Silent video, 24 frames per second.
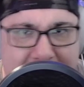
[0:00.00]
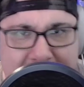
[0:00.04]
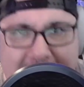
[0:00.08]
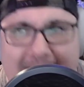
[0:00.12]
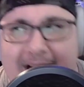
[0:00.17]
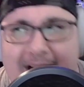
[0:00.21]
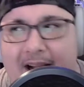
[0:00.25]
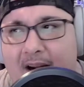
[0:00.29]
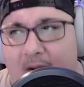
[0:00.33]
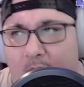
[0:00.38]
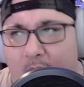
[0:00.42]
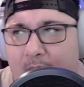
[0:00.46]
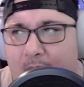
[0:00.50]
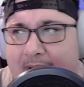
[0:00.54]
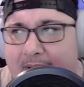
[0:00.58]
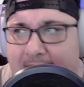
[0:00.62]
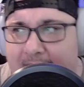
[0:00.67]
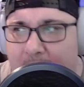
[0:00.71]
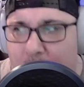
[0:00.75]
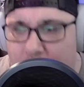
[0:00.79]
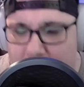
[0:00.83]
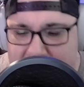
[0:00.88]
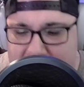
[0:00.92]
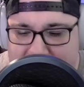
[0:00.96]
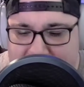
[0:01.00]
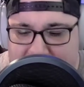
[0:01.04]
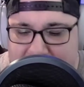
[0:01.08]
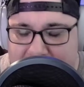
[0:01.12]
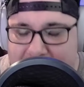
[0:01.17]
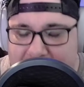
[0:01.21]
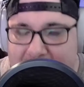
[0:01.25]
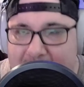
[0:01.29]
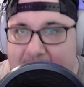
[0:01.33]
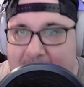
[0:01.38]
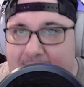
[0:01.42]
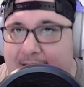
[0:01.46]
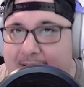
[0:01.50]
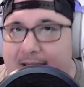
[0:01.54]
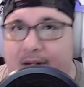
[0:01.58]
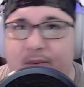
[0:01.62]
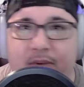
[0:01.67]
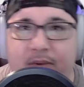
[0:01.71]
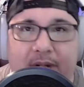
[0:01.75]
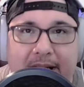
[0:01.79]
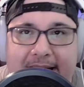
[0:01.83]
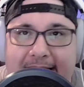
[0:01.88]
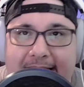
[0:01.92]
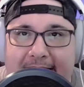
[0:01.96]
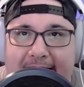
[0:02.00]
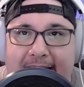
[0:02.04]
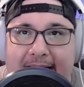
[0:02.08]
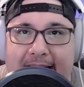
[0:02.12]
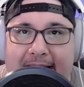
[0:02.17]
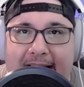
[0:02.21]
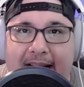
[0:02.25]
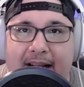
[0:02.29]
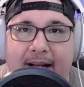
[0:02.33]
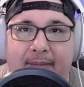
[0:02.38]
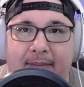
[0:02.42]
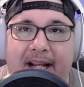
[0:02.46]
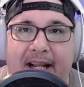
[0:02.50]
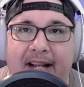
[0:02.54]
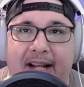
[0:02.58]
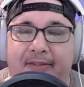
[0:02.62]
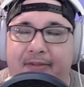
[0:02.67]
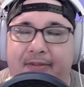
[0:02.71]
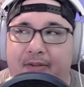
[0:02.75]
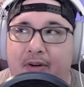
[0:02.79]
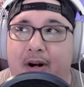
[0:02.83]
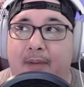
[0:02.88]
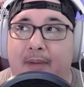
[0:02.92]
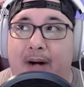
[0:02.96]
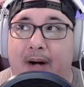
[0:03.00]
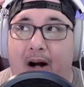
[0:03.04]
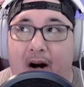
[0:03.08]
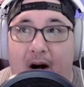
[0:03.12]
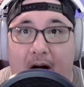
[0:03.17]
Now we can literally get anime from